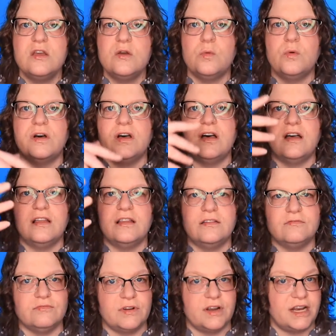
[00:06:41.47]
well,
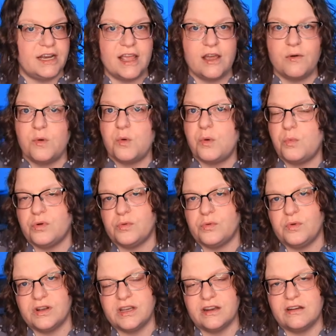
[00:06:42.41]
right now we're
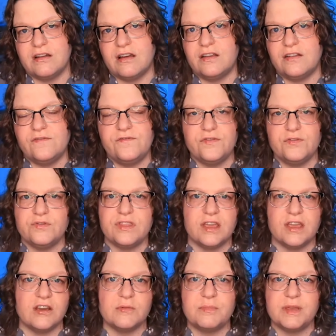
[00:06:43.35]
working on food
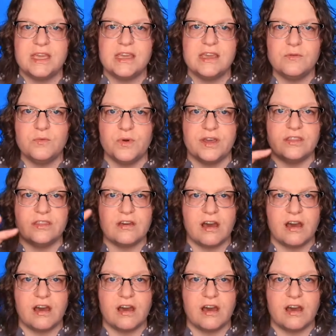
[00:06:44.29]
therapy with